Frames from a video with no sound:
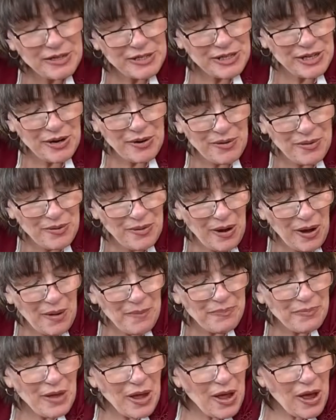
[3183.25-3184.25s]
So,
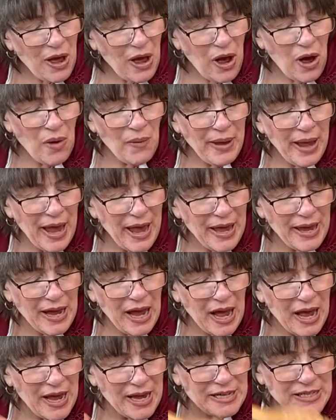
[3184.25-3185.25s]
okay,
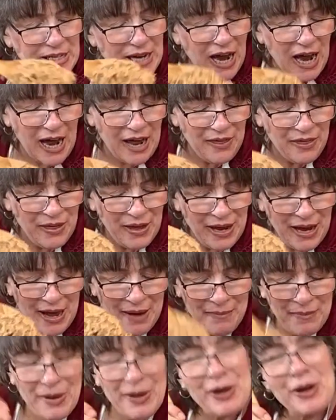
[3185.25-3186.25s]
guys, I think
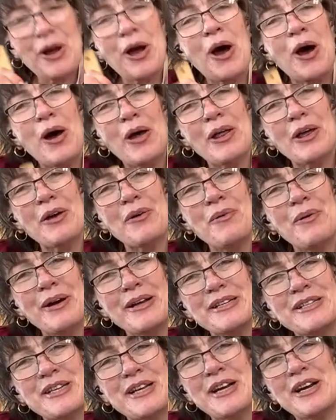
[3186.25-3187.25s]
I'm gonna call it
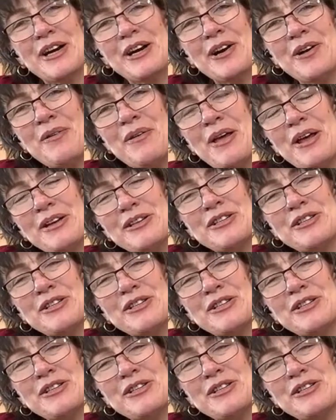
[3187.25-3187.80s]
quits here.